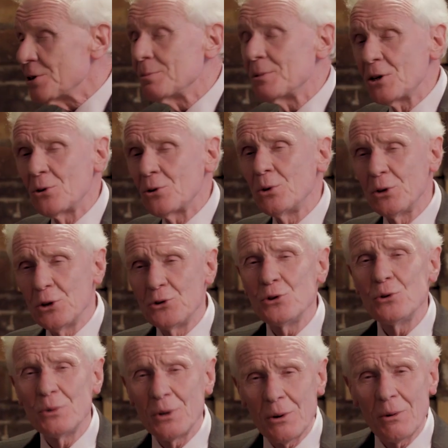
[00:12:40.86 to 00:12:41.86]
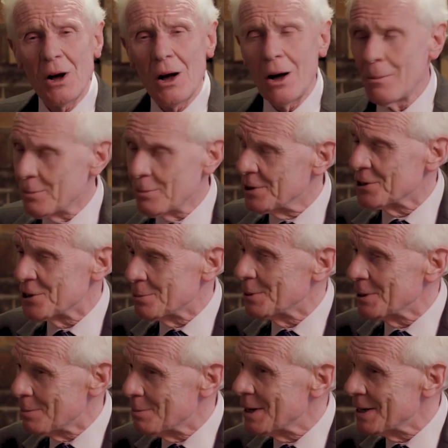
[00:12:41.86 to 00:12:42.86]
something called the do no harm
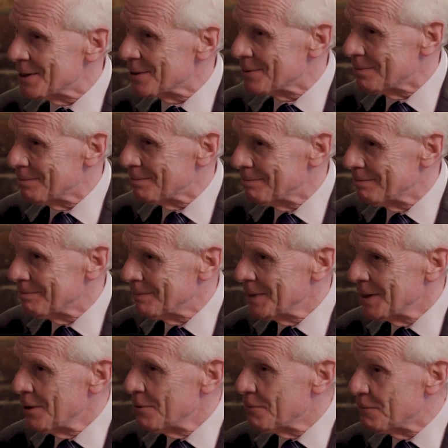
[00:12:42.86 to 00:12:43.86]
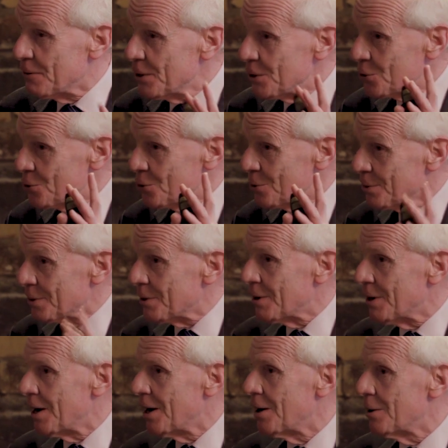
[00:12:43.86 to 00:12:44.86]
principle in medicine. First, do no
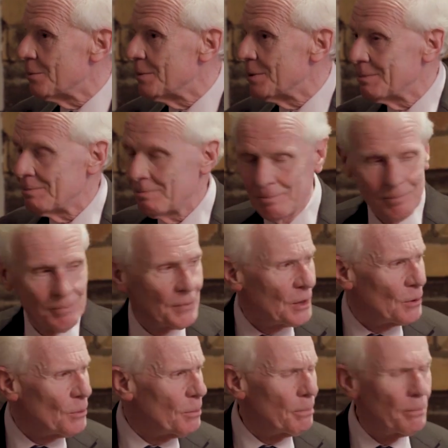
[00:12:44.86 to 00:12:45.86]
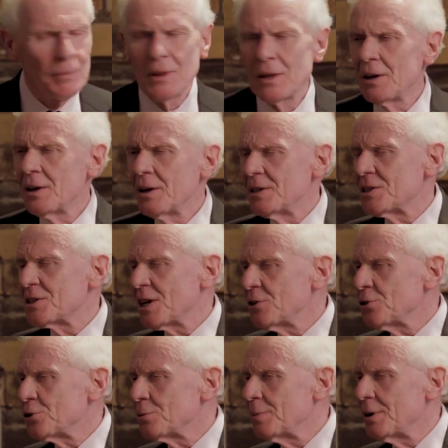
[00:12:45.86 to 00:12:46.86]
harm. An
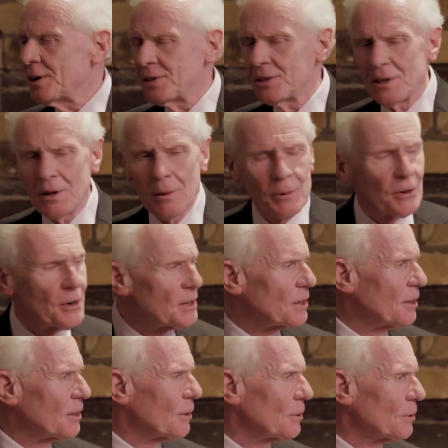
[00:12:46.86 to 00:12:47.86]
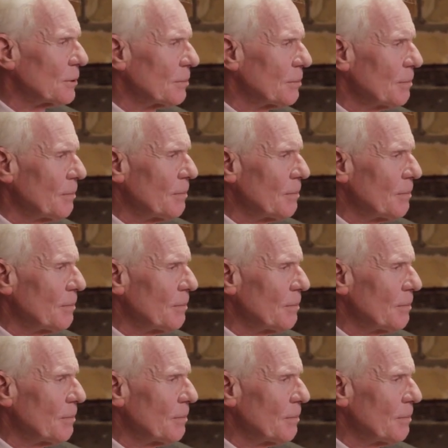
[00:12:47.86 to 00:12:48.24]
essential part of the Hippocratic Oath.